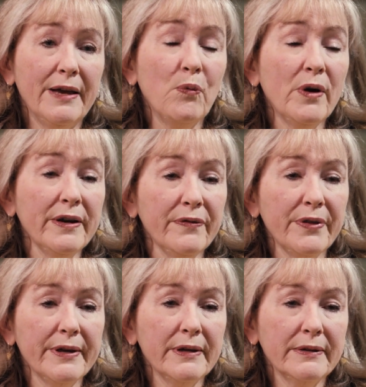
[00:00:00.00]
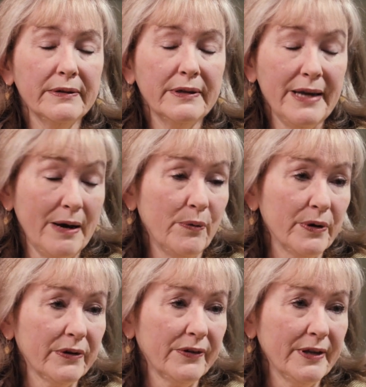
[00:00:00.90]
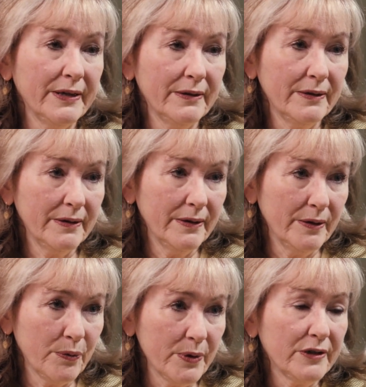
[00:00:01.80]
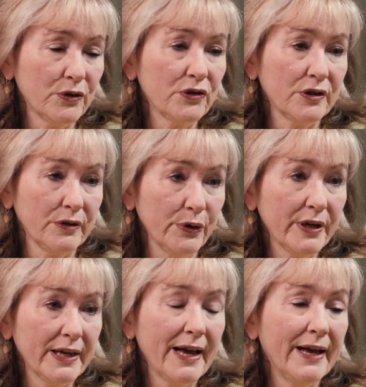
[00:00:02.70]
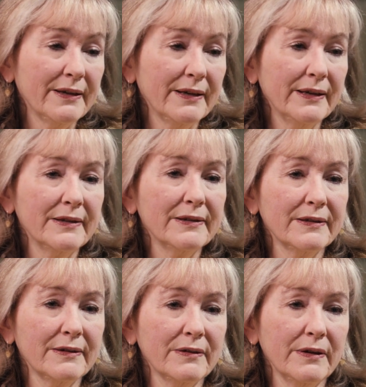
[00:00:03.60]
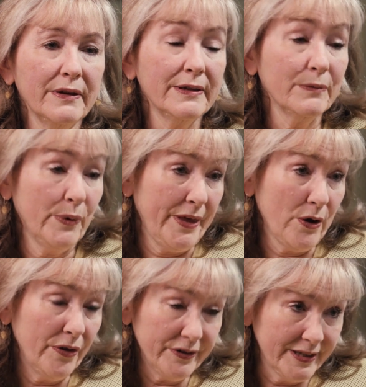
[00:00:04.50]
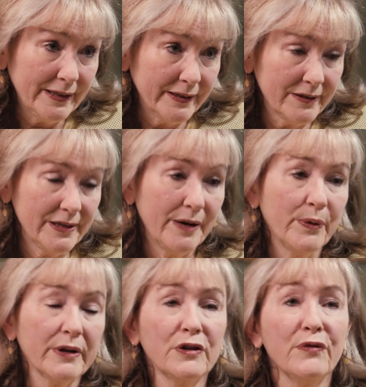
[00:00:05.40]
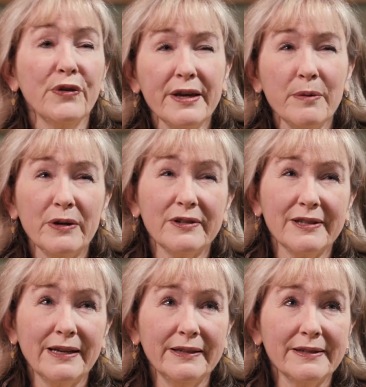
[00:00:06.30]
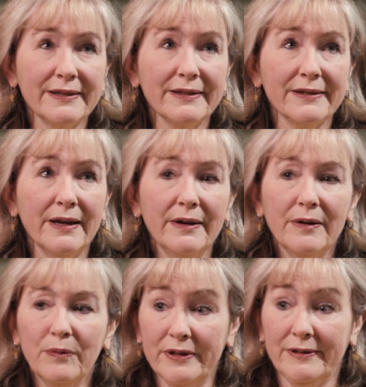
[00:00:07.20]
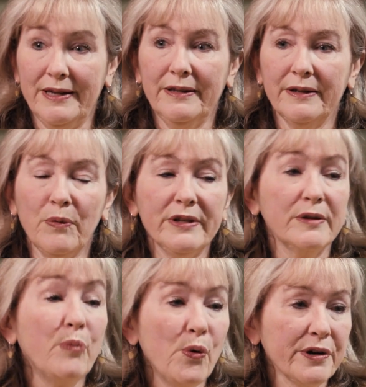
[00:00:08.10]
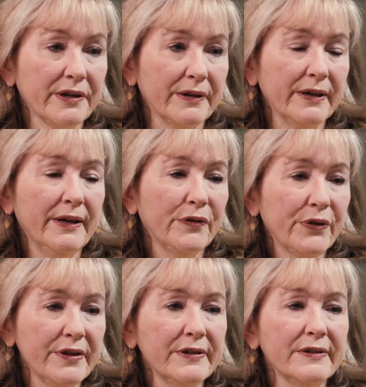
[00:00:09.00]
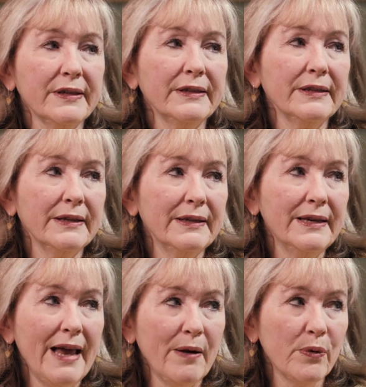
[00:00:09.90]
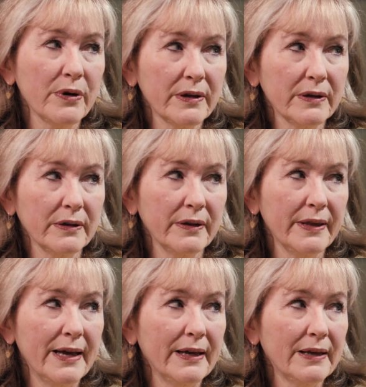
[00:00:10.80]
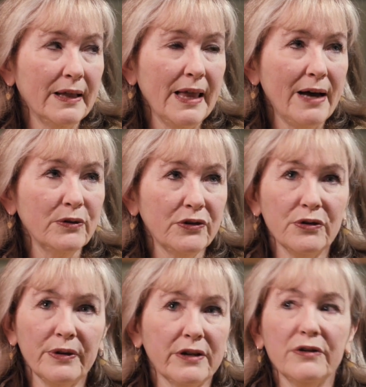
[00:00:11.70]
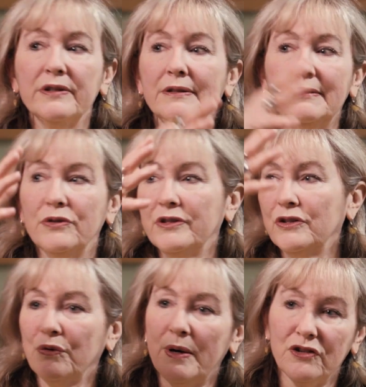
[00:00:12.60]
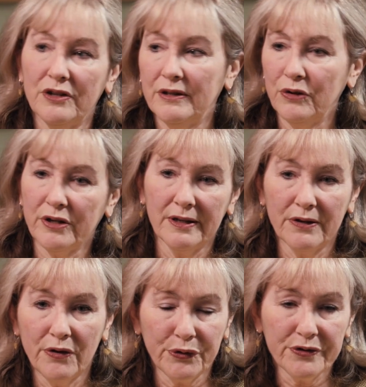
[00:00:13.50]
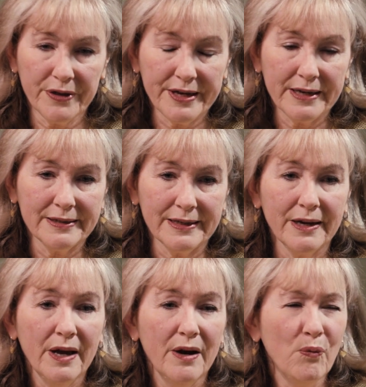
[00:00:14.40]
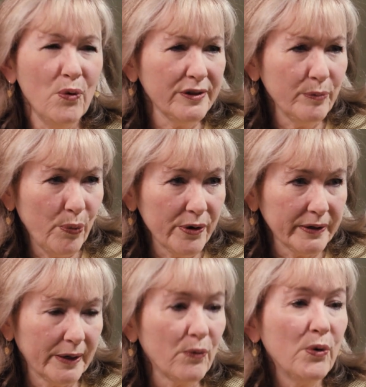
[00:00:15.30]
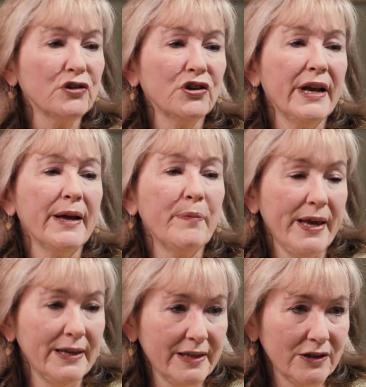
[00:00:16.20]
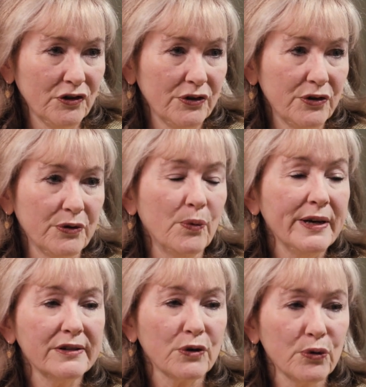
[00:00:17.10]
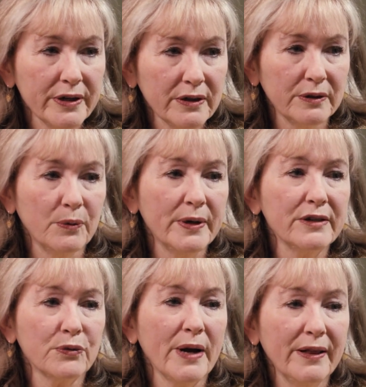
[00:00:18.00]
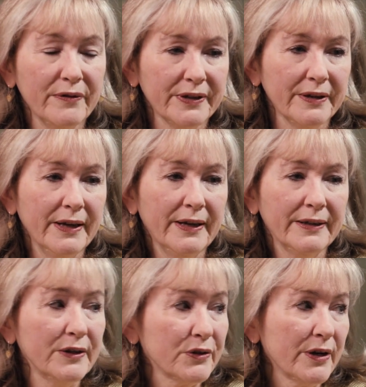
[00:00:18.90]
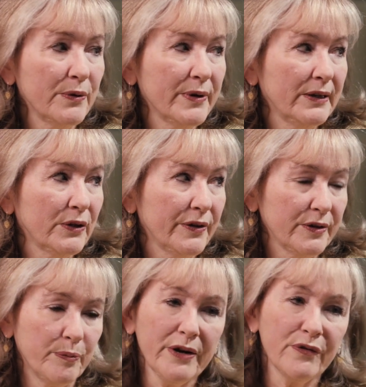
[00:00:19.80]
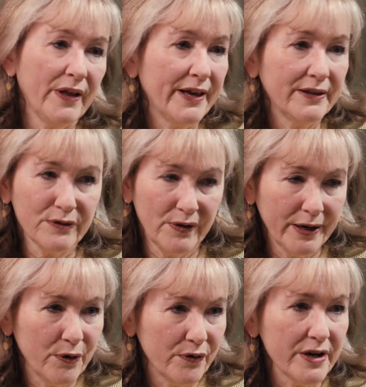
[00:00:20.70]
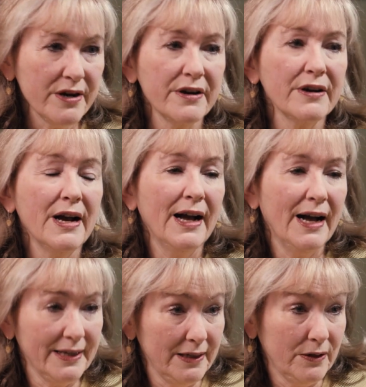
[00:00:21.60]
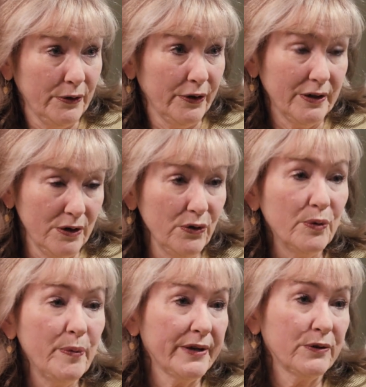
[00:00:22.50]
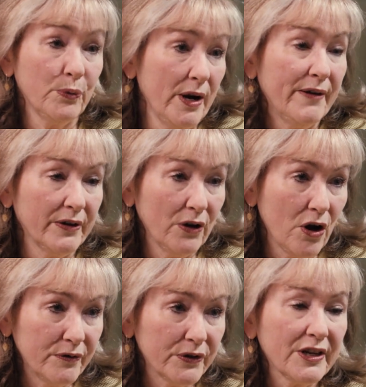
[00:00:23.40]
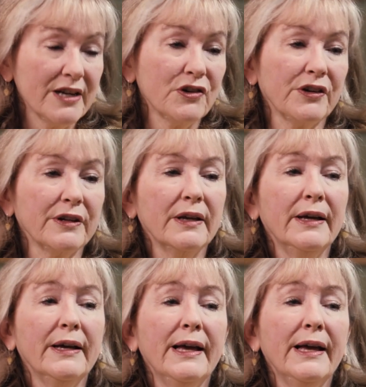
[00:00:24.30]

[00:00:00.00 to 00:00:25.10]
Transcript: And one of the networks that the research is looking at is what they call the Salience Network. So if you think about salience, it's what's salient, what's important. So this is the network that allows you, like, you're in your situation and looking at all sorts of things, and what's important, like, what should I pay attention to? What is critical? What is relevant? So I don't want to look at this butterfly that's flying over here. I need to look at you because we're having a conversation.